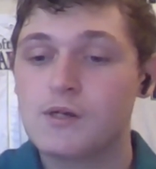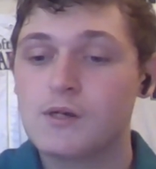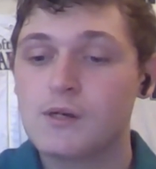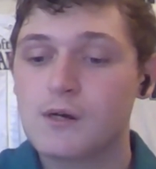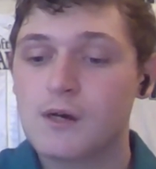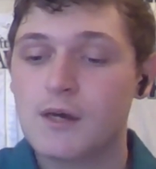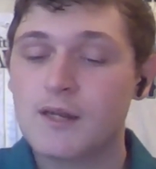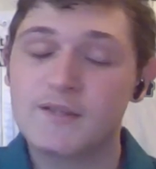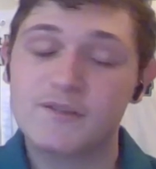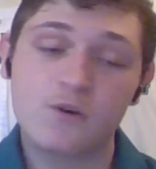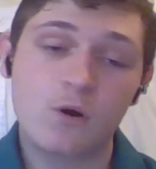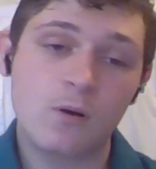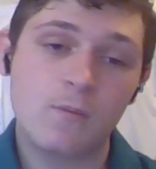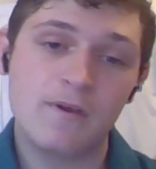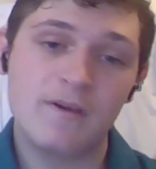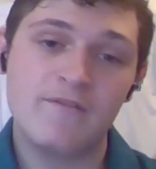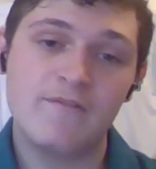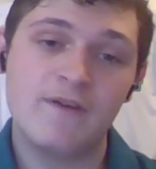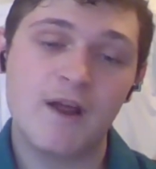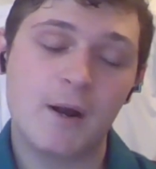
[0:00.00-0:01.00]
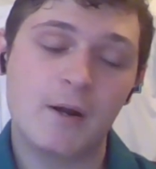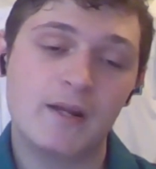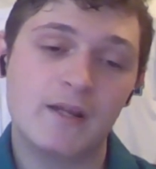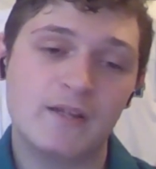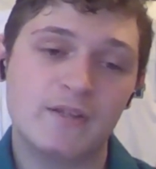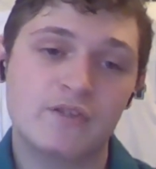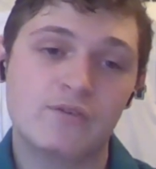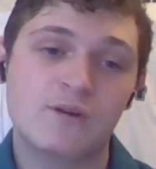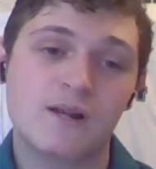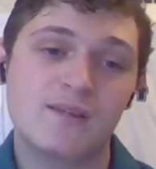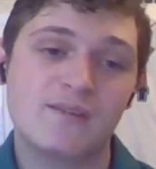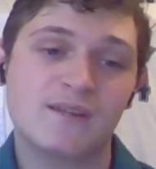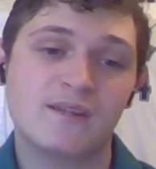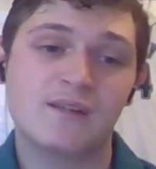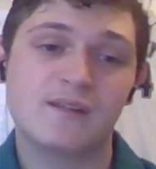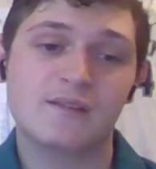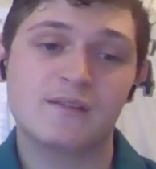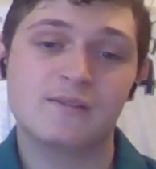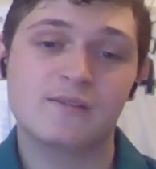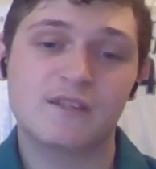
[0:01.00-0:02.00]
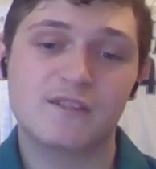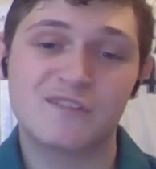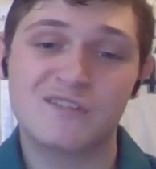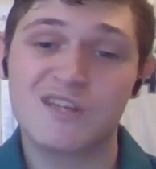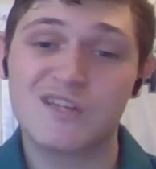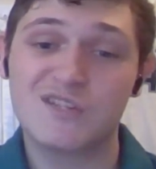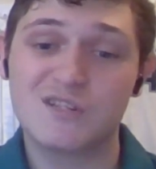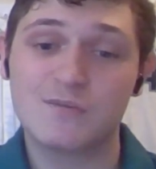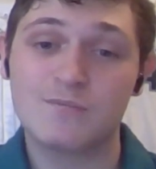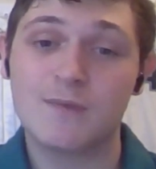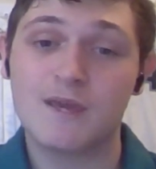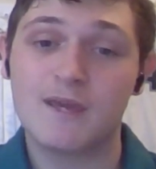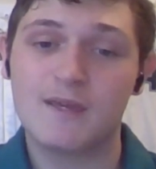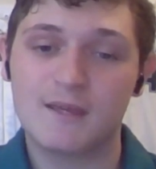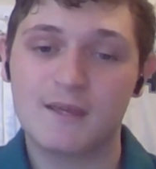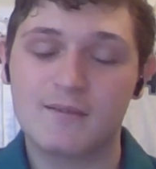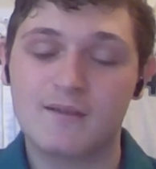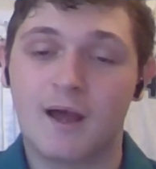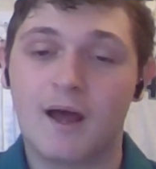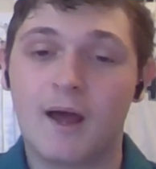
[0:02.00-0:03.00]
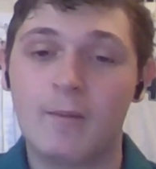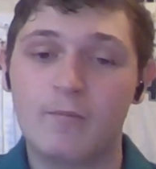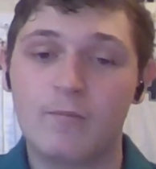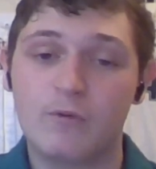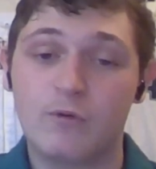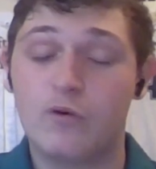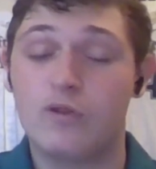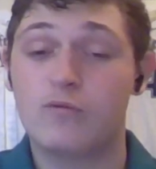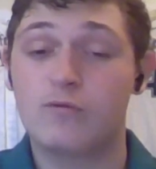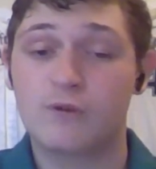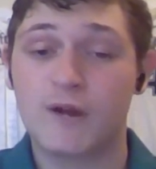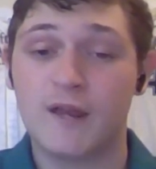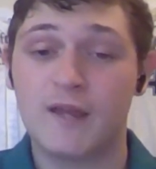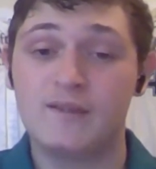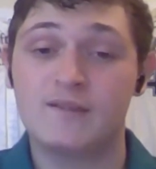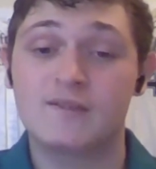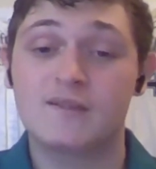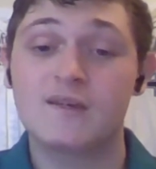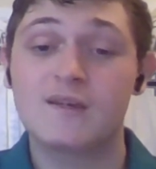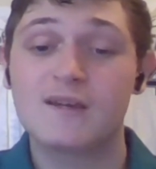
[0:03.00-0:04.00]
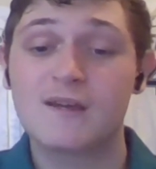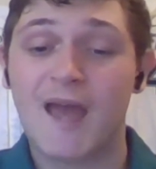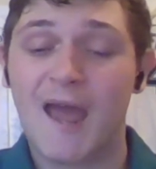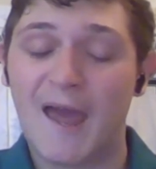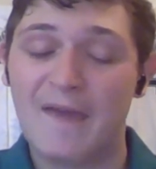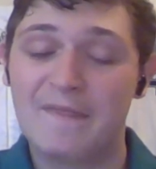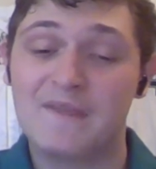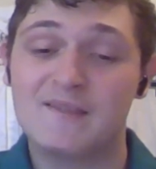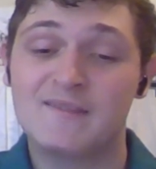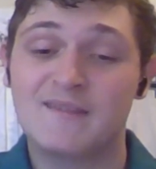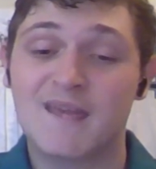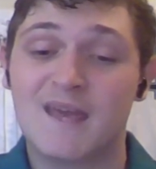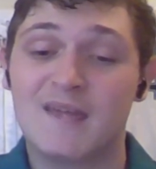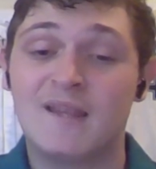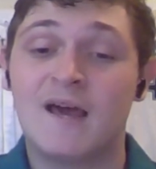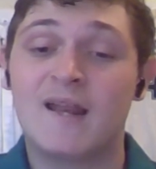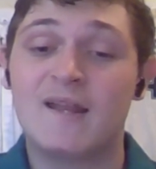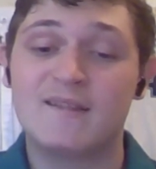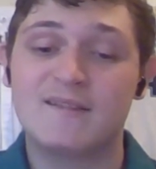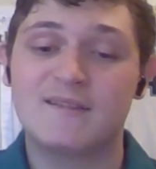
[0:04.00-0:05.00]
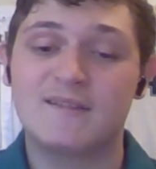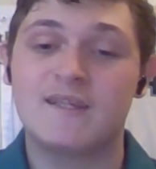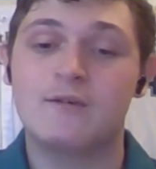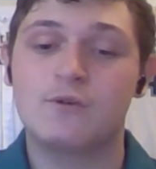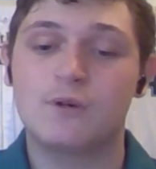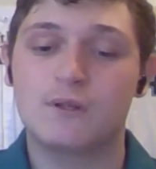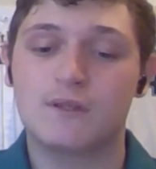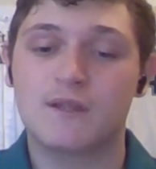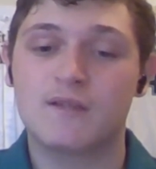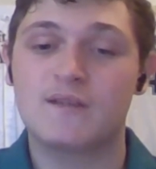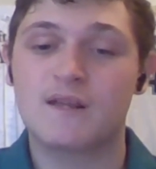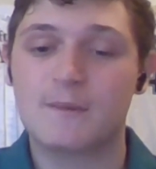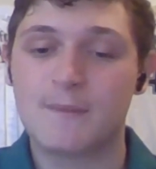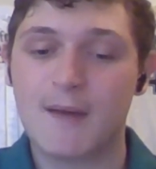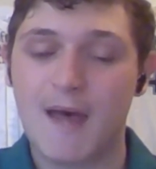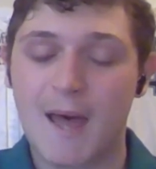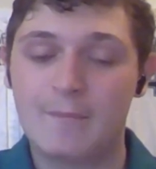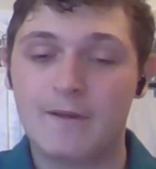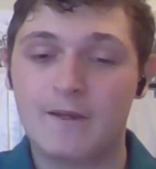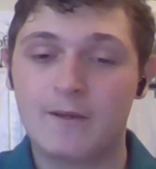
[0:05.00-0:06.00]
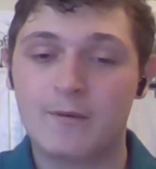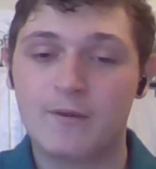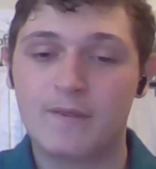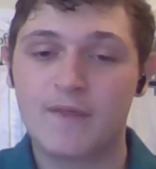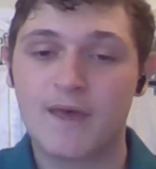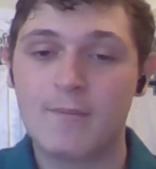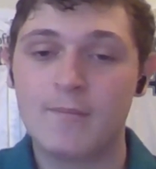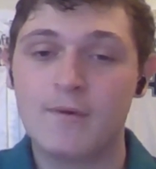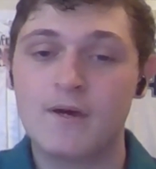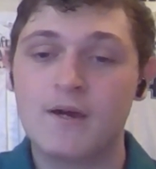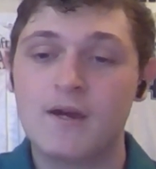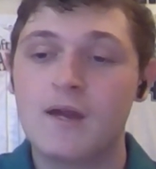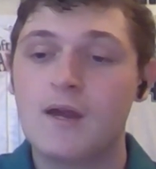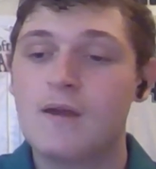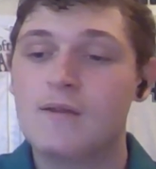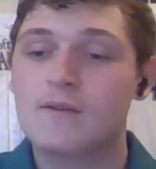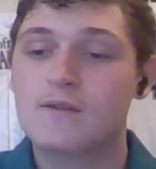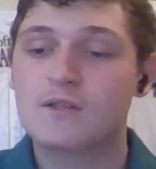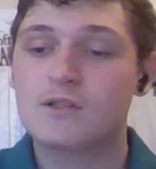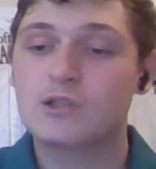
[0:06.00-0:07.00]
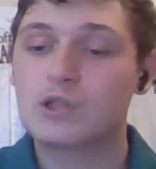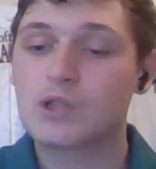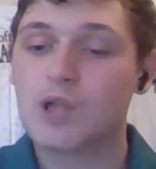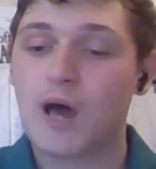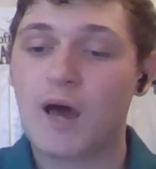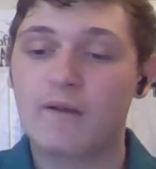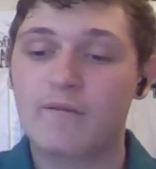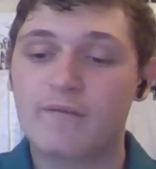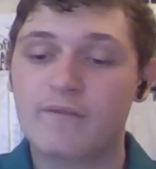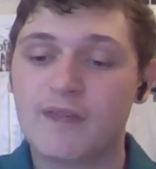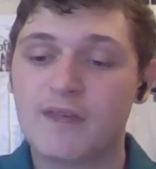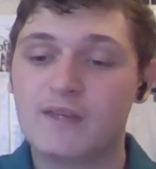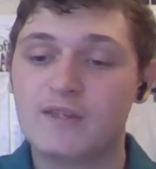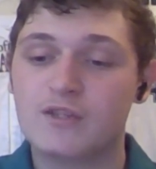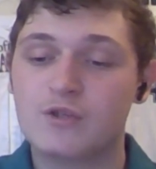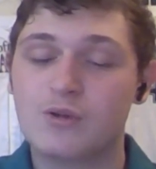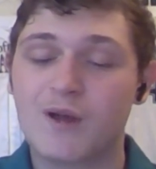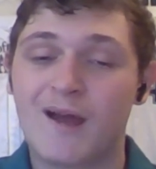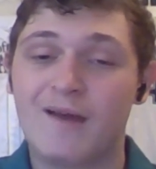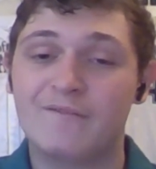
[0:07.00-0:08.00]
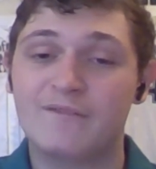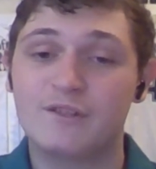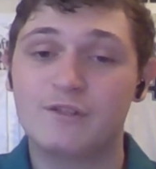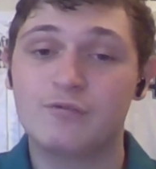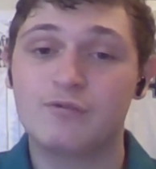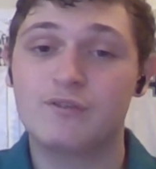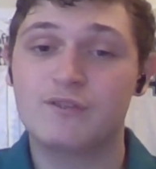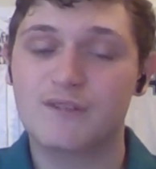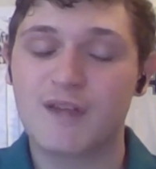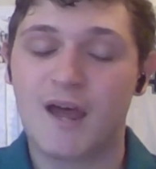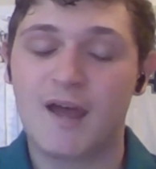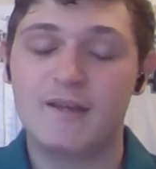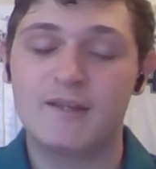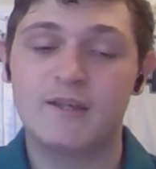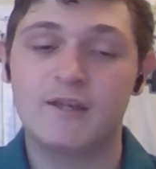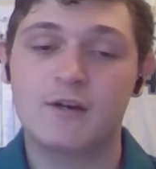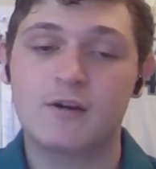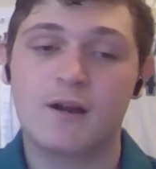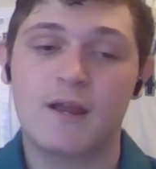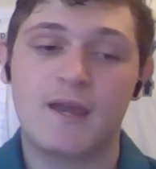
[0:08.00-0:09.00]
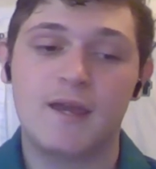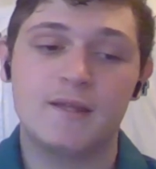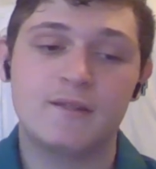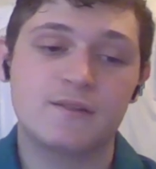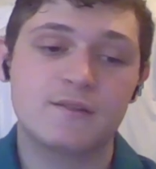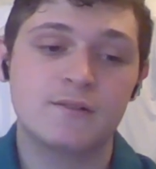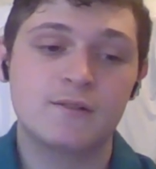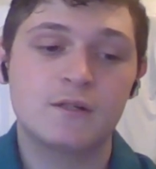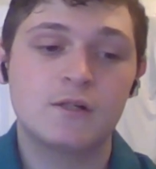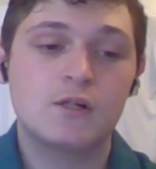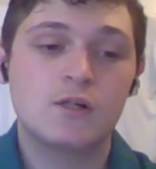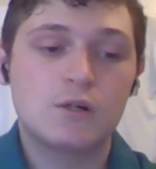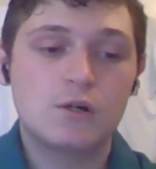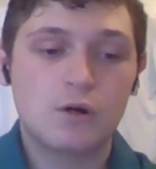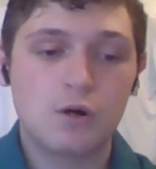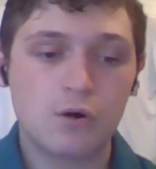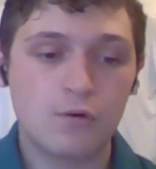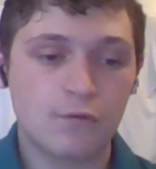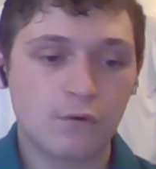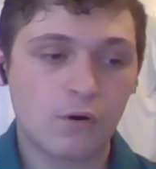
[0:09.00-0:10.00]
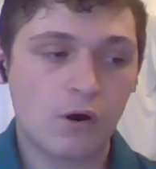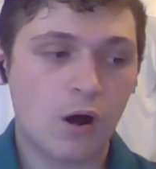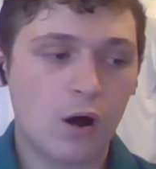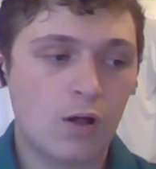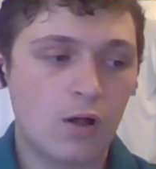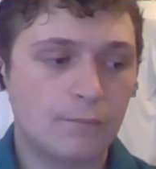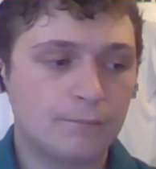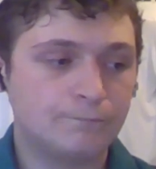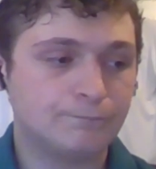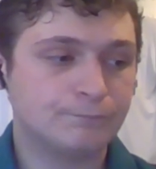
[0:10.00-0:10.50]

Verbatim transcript: it is going to be a very interesting decision-making time for the Rays at this deadline and seeing what does end up happening with them. There's a lot of things you have to decide here. And overall,